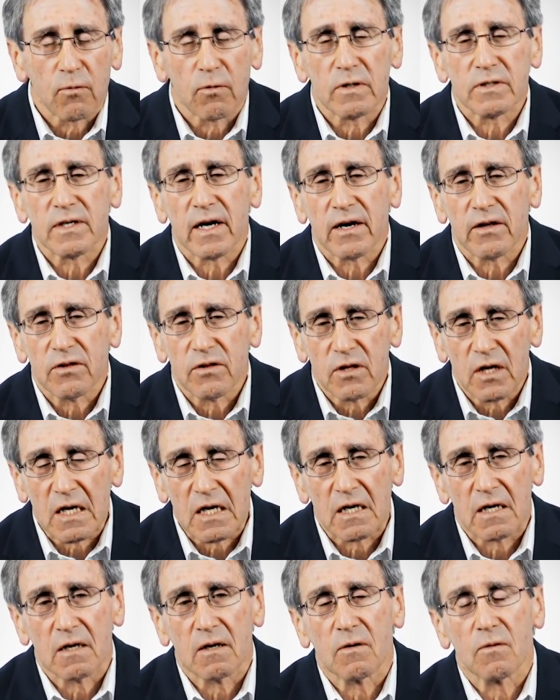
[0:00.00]
Was I
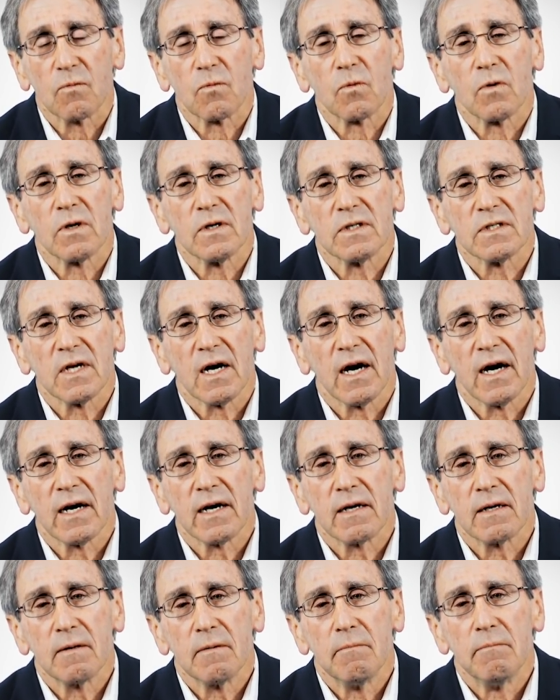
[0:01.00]
thinking? Was
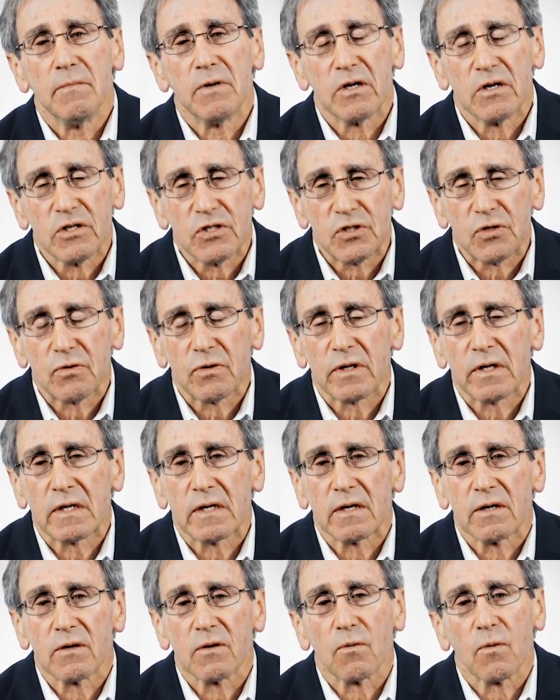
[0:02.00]
I ministering
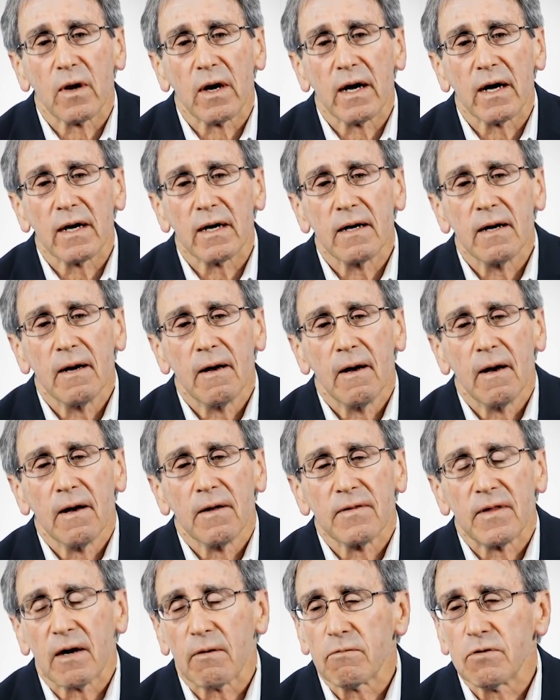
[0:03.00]
in a way
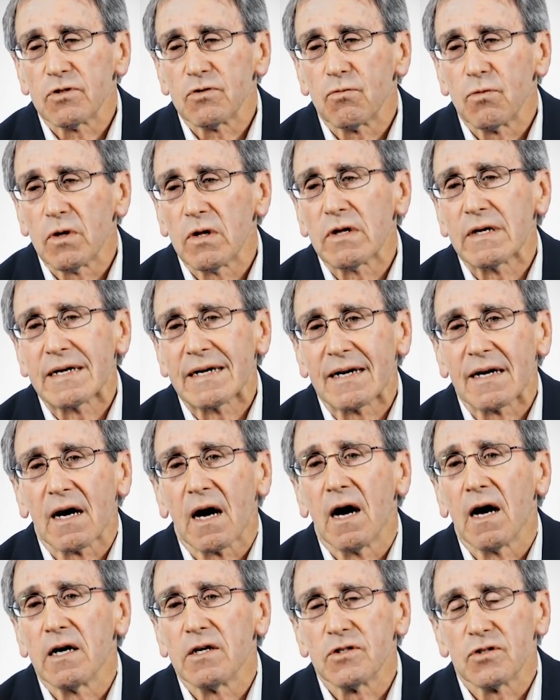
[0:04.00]
that was really in
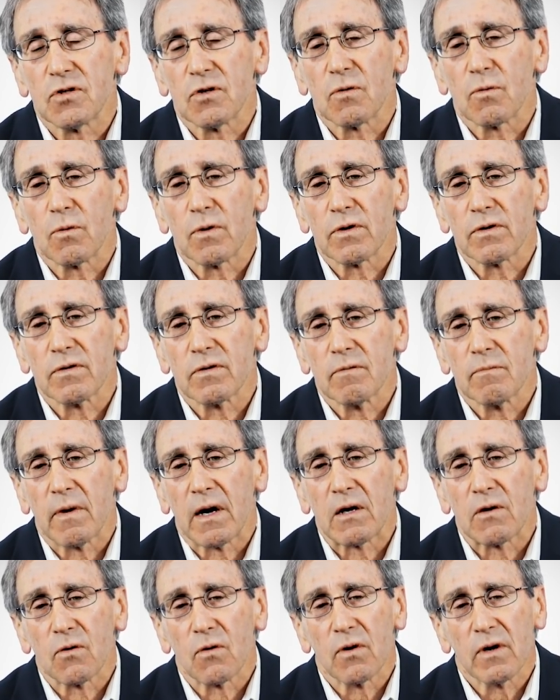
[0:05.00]
concert with
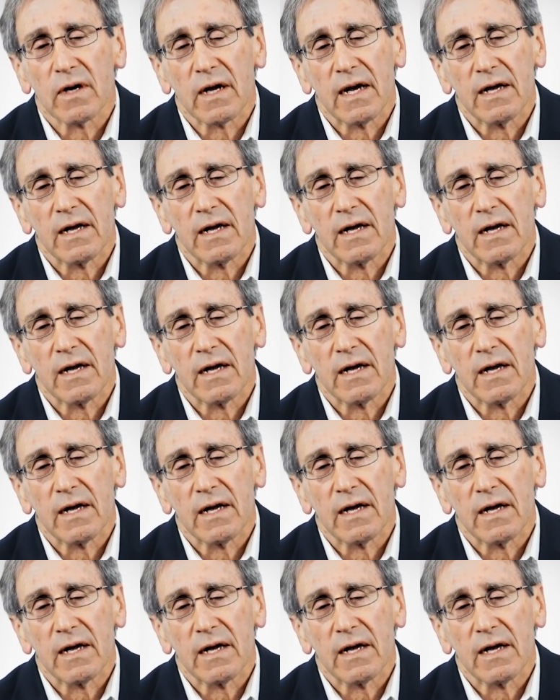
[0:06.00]
my Lord?